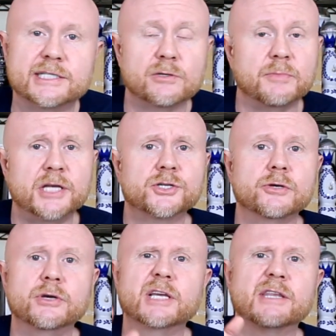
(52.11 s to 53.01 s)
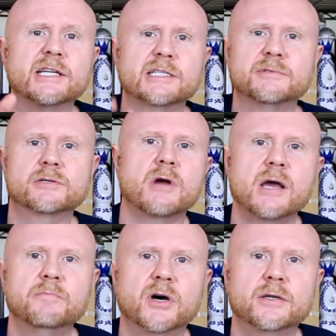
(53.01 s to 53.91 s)
So make sure you hit that
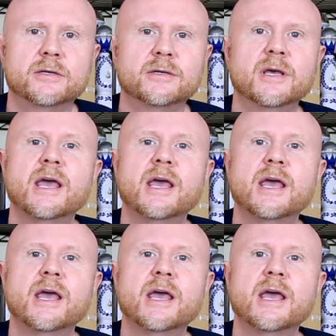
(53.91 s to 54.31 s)
subscribe button